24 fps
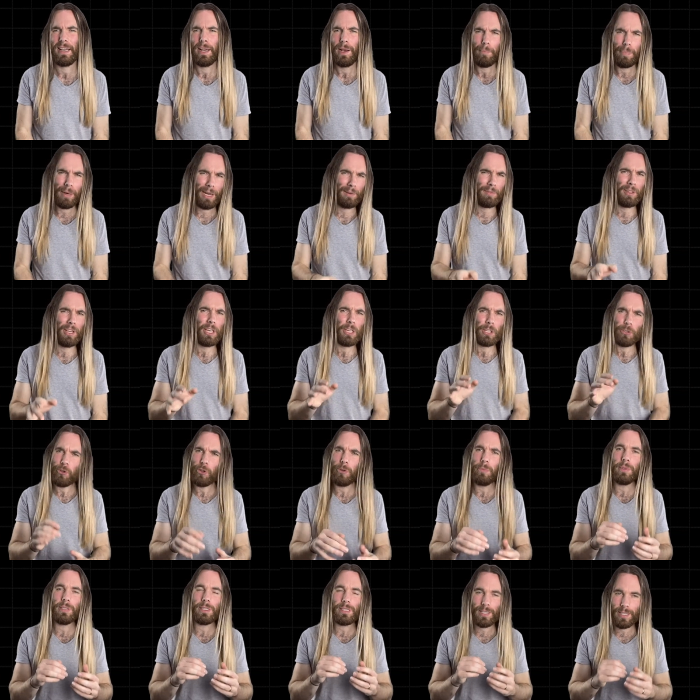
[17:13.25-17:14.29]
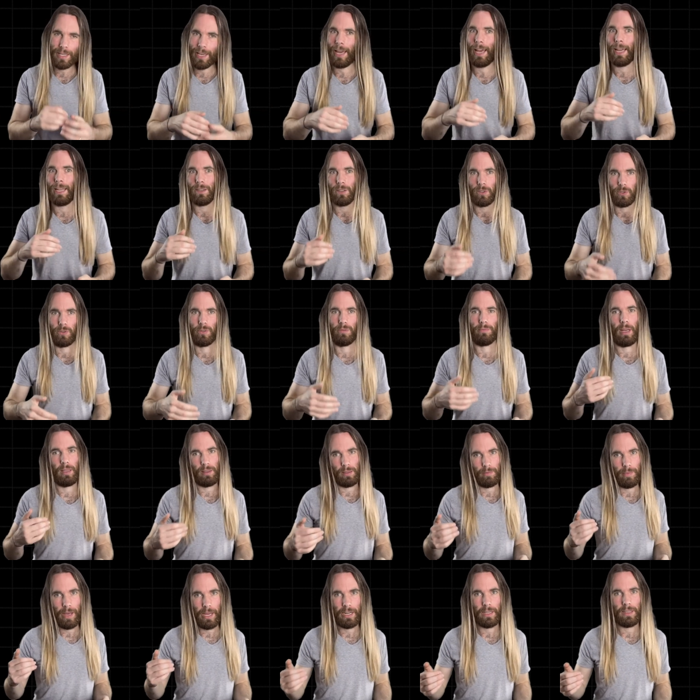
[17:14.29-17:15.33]
But humans can do
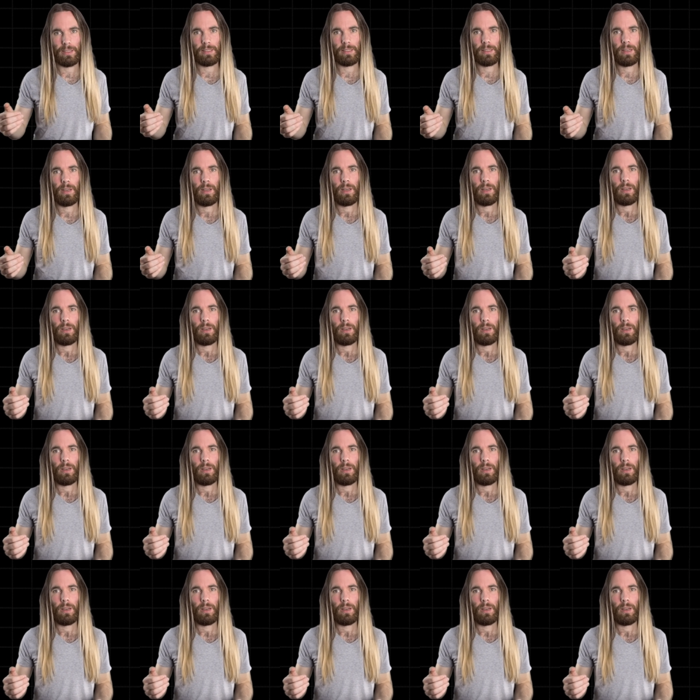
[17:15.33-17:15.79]
mathematics.